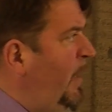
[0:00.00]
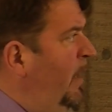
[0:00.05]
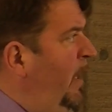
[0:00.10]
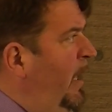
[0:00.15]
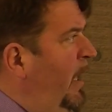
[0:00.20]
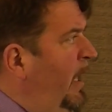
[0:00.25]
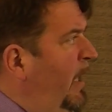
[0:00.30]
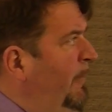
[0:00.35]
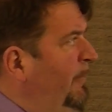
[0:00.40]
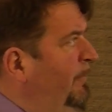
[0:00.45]

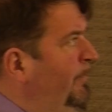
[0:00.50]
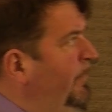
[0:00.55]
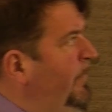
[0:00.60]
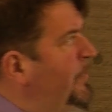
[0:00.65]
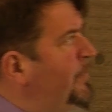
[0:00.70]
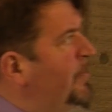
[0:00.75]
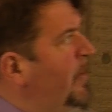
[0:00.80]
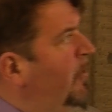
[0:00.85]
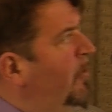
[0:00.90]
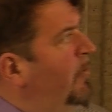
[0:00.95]

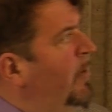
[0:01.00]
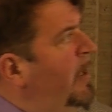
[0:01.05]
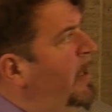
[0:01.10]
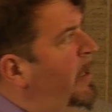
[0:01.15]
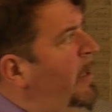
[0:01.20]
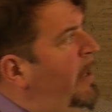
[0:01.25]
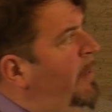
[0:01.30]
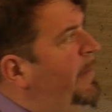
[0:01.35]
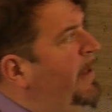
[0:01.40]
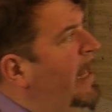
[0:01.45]
So
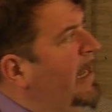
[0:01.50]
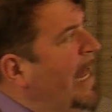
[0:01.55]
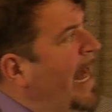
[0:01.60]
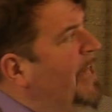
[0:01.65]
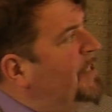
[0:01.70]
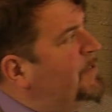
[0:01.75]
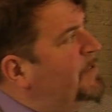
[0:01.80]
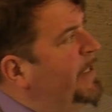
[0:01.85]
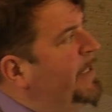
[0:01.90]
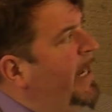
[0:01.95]
the
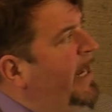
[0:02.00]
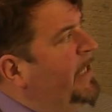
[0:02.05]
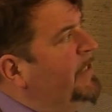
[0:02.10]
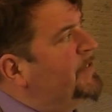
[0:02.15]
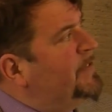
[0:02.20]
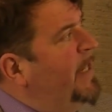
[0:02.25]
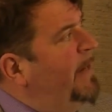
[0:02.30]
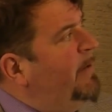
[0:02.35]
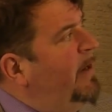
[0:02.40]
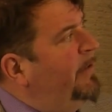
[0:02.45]
last thing I can
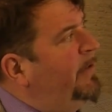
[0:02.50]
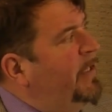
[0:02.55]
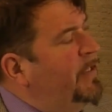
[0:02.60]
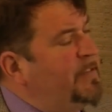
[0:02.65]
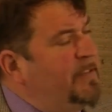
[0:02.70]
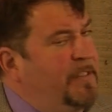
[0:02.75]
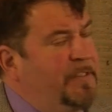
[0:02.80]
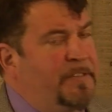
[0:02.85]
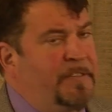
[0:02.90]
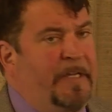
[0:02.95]
say about
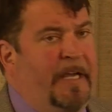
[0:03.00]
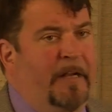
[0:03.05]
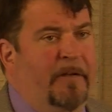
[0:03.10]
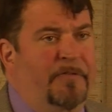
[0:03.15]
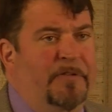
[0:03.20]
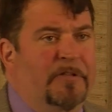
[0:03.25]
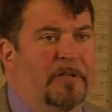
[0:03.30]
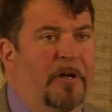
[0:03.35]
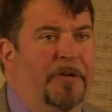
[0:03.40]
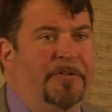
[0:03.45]
this is that
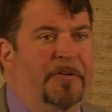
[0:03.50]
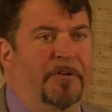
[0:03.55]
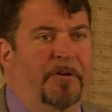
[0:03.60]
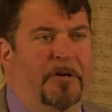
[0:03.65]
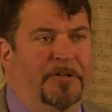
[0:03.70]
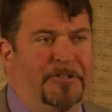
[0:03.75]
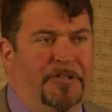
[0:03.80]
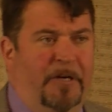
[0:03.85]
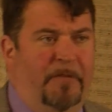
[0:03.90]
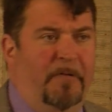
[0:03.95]

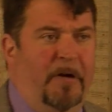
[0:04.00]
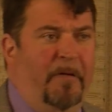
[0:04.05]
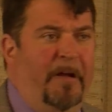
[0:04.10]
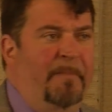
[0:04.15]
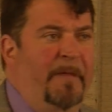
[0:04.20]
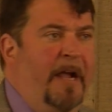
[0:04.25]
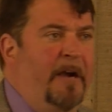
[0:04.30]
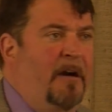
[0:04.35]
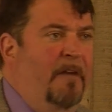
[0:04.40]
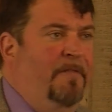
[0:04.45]
Zolotonosha, where we
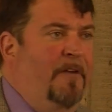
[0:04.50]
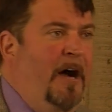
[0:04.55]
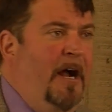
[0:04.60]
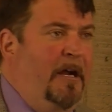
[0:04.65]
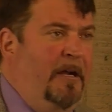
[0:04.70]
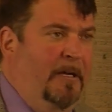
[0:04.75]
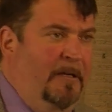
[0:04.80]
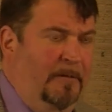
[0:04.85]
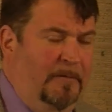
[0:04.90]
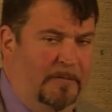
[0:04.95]
make our
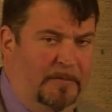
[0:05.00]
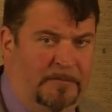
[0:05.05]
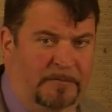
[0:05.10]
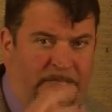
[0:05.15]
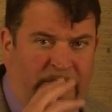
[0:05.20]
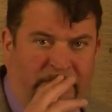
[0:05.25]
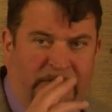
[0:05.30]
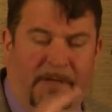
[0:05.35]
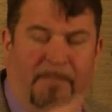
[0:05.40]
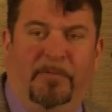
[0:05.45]
vodka,
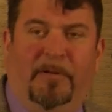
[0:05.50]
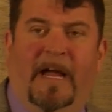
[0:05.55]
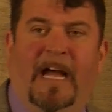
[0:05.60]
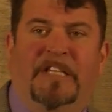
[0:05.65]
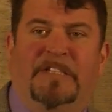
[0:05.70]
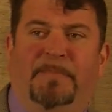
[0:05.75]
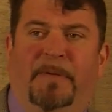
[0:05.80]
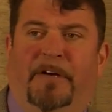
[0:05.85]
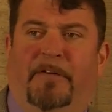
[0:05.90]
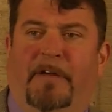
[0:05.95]
the
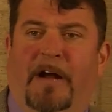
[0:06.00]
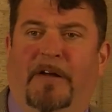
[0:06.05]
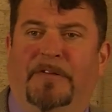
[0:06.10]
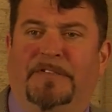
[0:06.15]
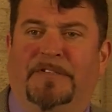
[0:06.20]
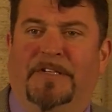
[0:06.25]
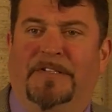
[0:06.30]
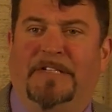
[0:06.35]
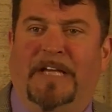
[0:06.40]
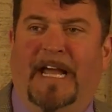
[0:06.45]
plant's been around
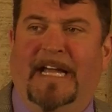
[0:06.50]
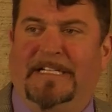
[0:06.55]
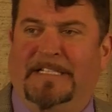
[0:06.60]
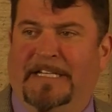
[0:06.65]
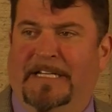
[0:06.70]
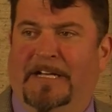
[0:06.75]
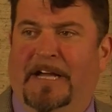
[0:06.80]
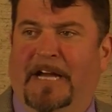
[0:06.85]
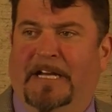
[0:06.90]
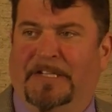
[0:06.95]
since
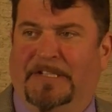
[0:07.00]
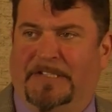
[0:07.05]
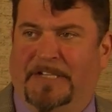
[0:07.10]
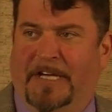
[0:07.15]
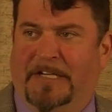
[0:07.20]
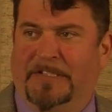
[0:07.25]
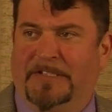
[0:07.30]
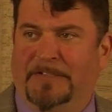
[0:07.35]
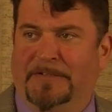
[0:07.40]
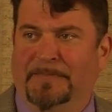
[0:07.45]

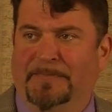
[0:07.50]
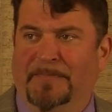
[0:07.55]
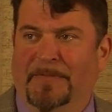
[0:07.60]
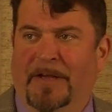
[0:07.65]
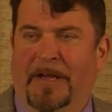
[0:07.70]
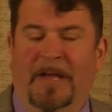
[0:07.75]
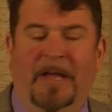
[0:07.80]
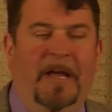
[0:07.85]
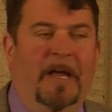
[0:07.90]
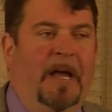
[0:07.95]
1896,
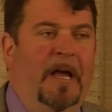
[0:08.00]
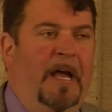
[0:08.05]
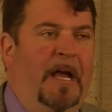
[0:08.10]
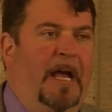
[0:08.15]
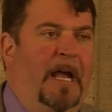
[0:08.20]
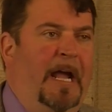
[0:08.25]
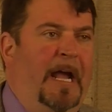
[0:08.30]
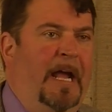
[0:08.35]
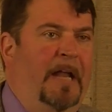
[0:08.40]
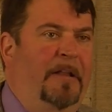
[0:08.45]

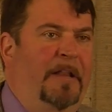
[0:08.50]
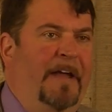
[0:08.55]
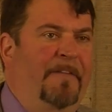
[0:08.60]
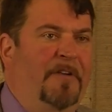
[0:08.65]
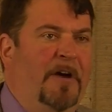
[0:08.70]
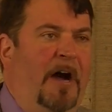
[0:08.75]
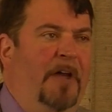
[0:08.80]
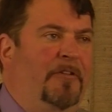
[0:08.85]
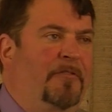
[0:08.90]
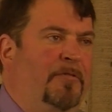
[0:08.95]
and they've
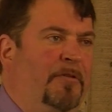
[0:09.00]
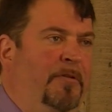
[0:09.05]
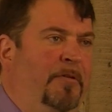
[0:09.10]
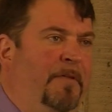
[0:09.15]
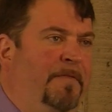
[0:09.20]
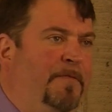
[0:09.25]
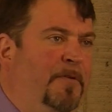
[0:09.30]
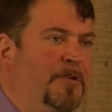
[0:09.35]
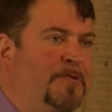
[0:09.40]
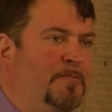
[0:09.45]
gone through
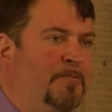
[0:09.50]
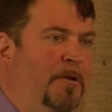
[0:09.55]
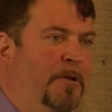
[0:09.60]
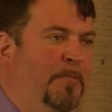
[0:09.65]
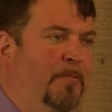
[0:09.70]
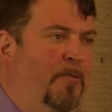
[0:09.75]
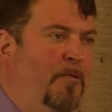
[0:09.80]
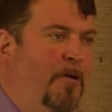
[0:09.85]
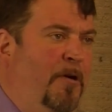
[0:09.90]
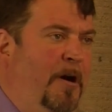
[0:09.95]
the First
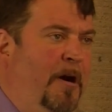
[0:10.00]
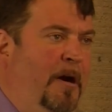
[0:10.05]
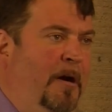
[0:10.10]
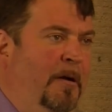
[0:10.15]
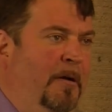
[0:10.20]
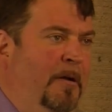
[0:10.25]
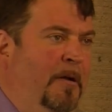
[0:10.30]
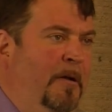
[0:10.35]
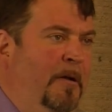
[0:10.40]
World War,